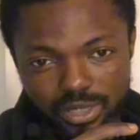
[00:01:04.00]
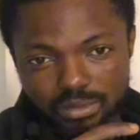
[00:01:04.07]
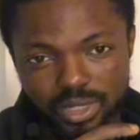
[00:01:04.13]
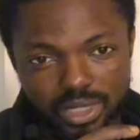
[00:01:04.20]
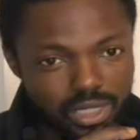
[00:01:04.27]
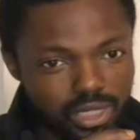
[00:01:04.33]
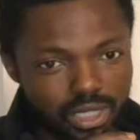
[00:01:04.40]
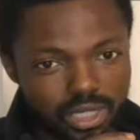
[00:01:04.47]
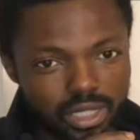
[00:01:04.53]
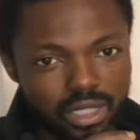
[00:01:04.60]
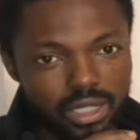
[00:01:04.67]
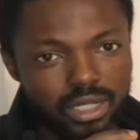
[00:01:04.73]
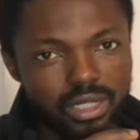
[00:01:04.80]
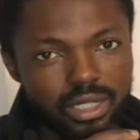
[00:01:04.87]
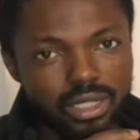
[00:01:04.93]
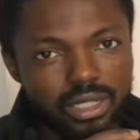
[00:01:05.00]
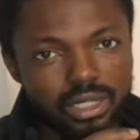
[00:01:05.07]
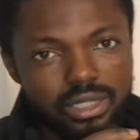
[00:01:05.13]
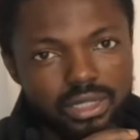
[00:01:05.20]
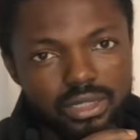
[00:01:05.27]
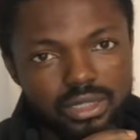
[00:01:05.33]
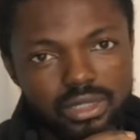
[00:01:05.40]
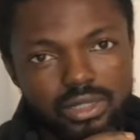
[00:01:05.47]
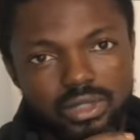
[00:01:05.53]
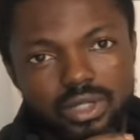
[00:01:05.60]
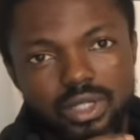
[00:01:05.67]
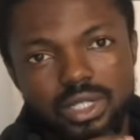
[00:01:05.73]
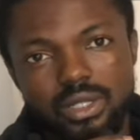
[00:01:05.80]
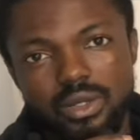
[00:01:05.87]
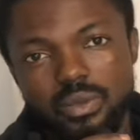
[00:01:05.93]
Germany here, you
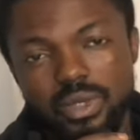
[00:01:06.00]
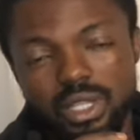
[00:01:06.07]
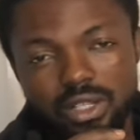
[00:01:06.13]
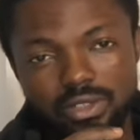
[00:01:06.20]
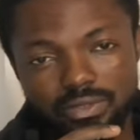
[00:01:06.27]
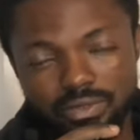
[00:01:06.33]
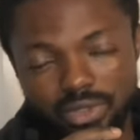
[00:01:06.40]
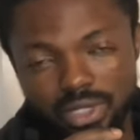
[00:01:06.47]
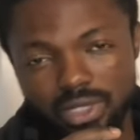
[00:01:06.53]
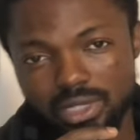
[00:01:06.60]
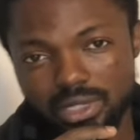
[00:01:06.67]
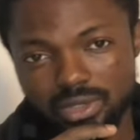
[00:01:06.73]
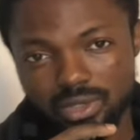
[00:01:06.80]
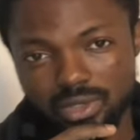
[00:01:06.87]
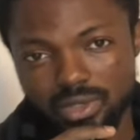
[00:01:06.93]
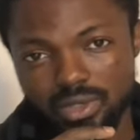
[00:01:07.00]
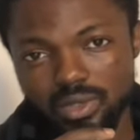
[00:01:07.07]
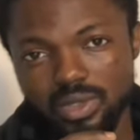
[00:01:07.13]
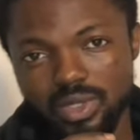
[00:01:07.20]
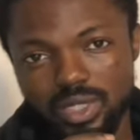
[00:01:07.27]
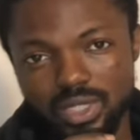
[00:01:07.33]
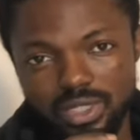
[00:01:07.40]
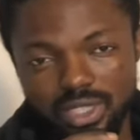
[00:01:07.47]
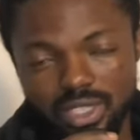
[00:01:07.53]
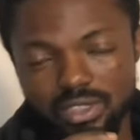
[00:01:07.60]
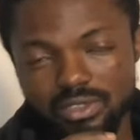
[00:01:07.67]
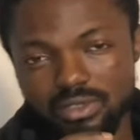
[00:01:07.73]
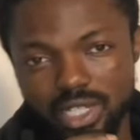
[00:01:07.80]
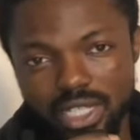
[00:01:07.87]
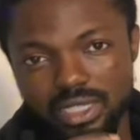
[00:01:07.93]
know. Without further ado, let's
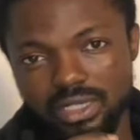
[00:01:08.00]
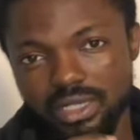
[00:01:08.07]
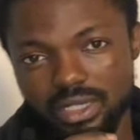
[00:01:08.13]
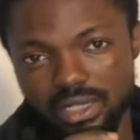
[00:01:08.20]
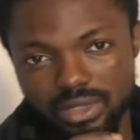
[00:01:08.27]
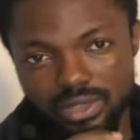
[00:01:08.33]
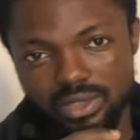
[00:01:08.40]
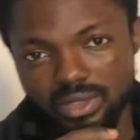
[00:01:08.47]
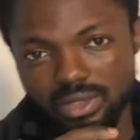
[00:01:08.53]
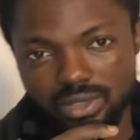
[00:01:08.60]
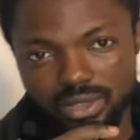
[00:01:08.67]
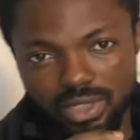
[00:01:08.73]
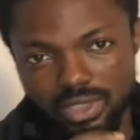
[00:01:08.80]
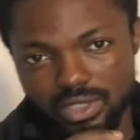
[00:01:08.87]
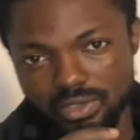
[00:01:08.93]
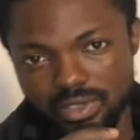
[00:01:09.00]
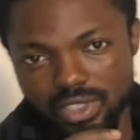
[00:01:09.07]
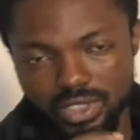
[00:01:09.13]
get right into this